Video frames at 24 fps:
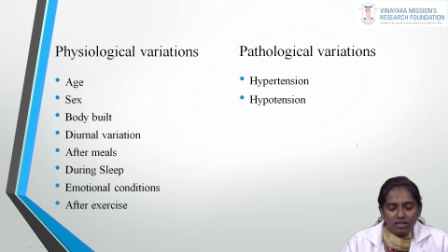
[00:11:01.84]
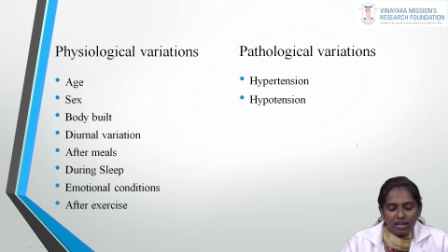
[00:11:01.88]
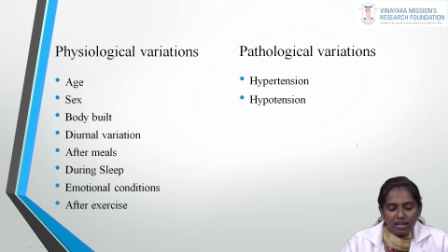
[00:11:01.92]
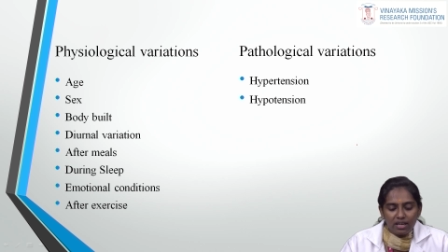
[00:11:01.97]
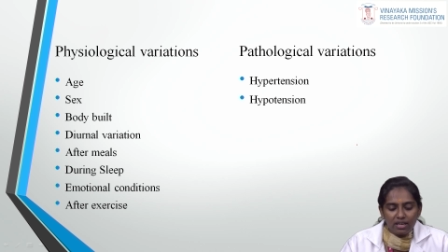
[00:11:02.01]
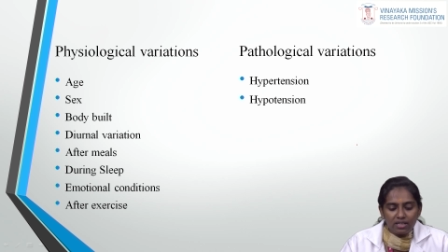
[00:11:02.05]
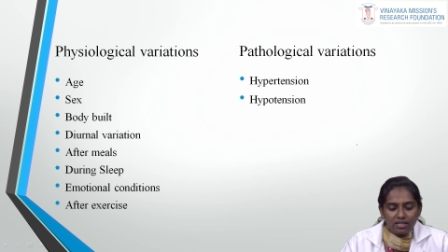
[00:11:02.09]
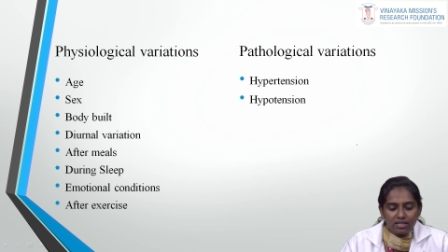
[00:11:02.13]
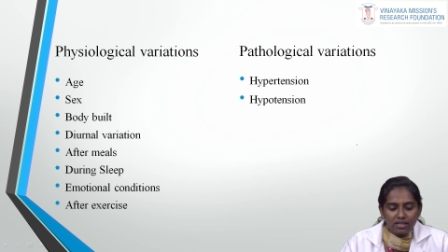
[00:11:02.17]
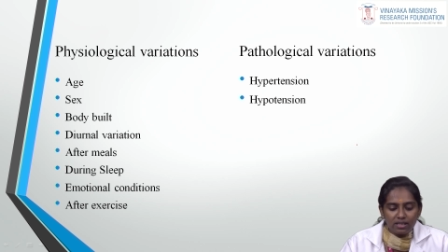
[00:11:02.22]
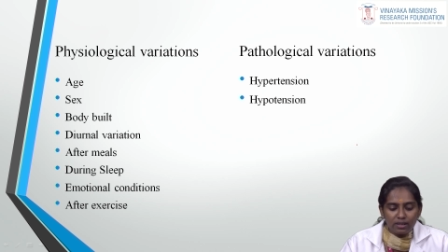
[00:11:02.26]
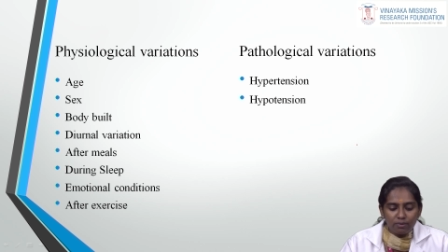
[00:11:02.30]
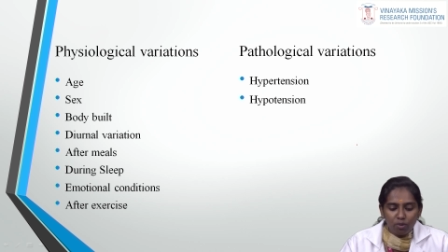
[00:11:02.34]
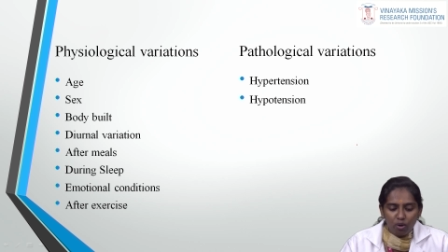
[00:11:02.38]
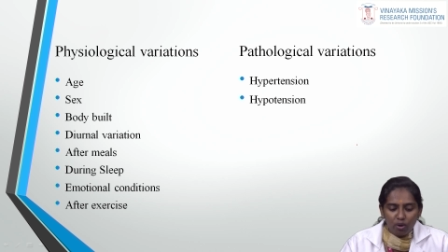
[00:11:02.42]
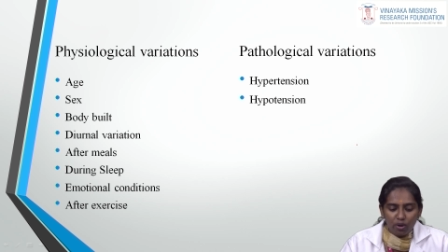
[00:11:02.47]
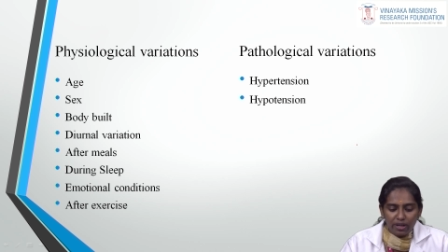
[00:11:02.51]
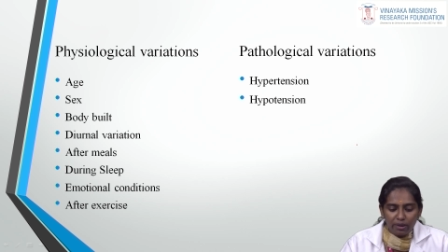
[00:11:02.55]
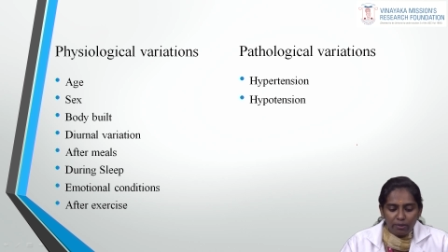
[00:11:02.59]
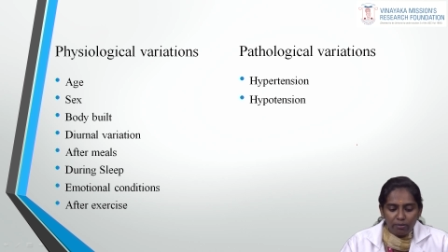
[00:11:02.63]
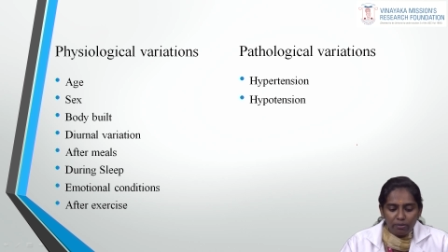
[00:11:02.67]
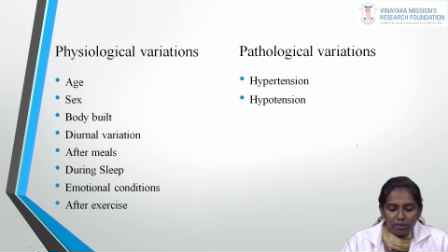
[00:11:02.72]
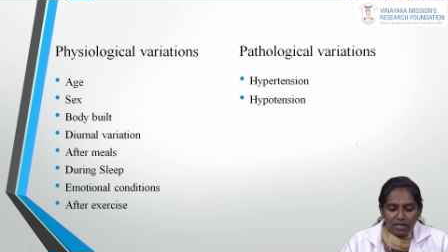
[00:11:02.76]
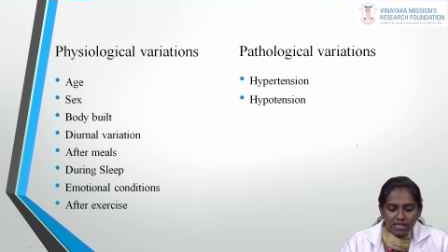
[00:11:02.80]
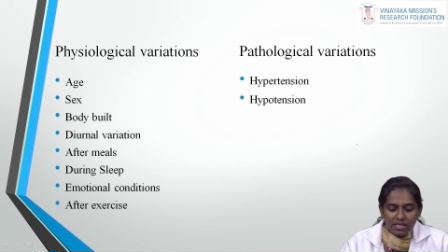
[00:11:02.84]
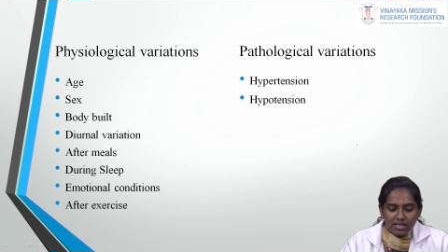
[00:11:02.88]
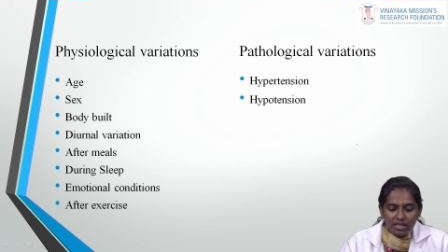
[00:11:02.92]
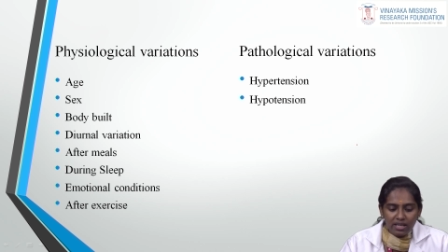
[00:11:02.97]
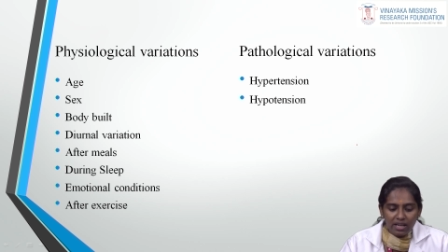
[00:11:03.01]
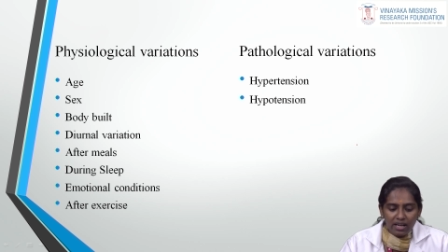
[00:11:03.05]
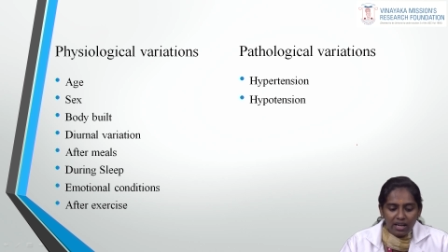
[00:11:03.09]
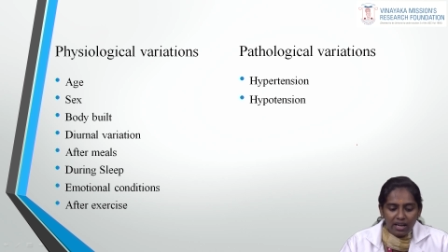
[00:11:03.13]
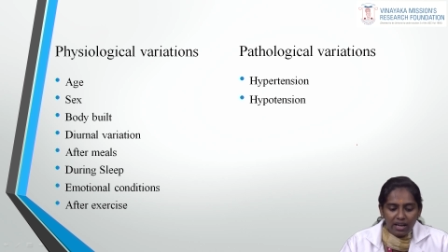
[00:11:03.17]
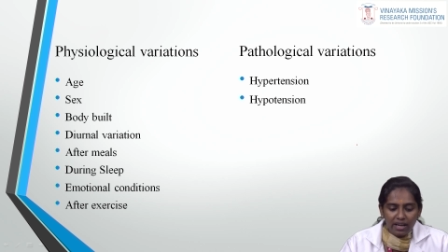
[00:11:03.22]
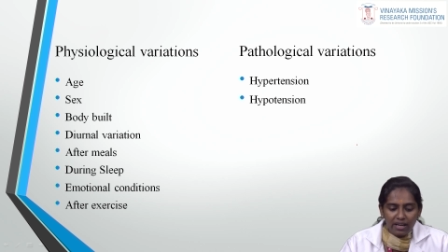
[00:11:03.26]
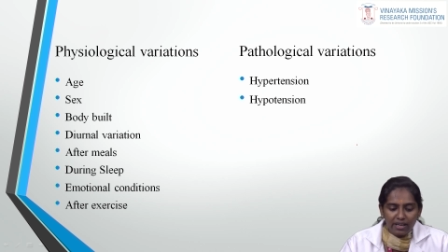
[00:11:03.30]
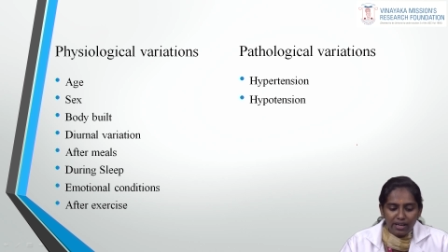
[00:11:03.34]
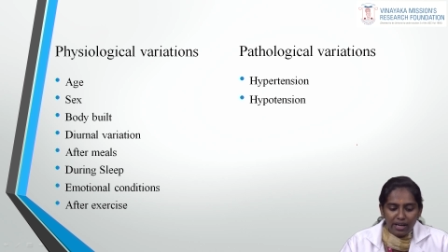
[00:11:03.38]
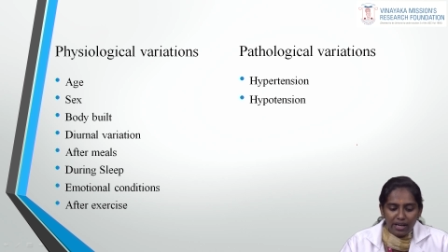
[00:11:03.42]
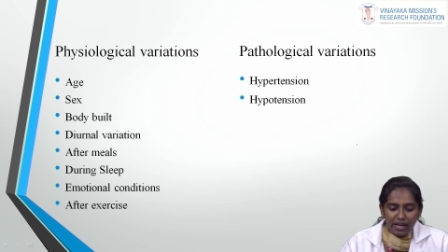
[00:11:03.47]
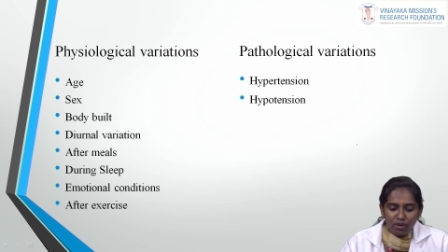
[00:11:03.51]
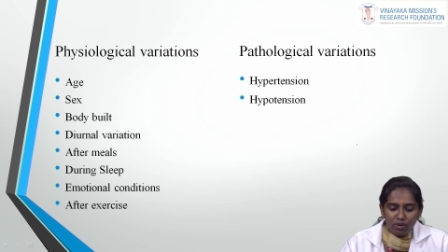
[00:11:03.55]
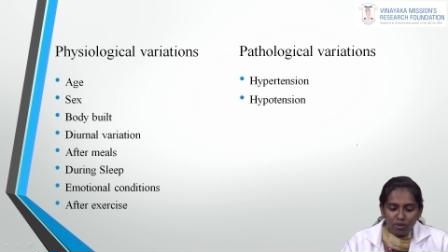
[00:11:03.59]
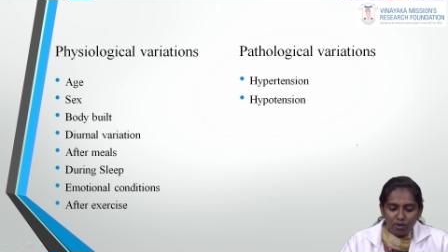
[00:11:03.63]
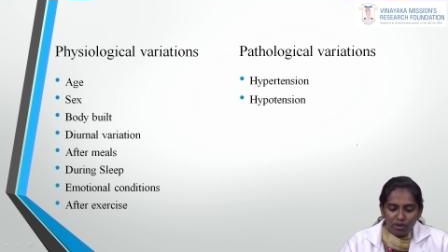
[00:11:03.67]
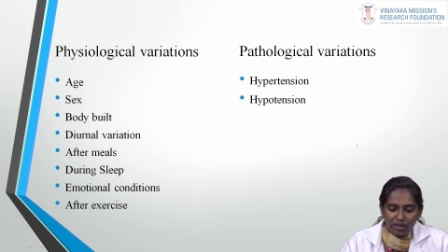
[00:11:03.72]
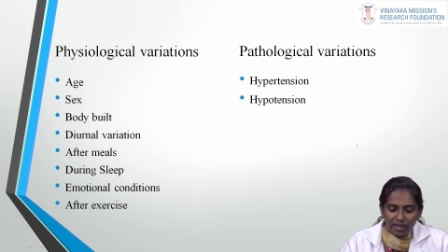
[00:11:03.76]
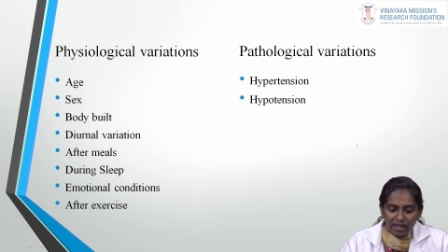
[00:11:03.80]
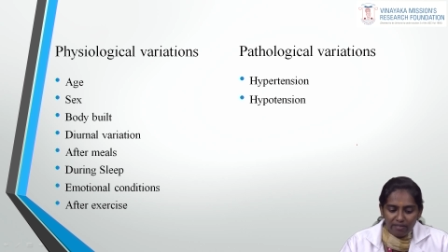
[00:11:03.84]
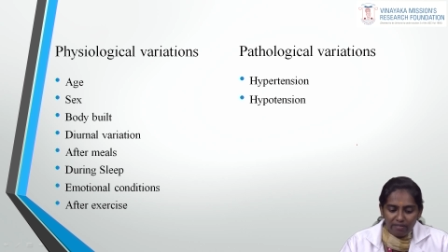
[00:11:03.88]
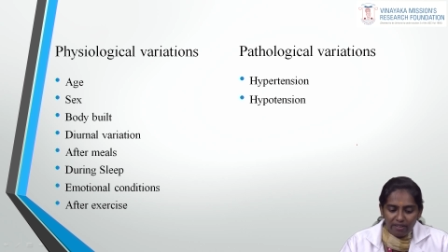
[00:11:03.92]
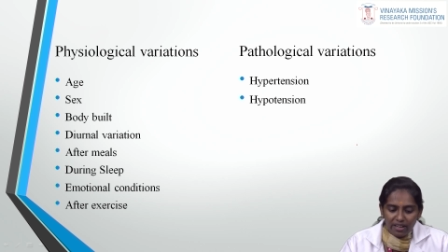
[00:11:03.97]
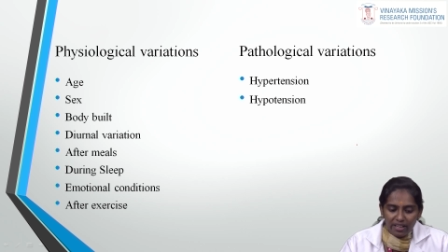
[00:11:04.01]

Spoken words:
sex and body build, and diurnal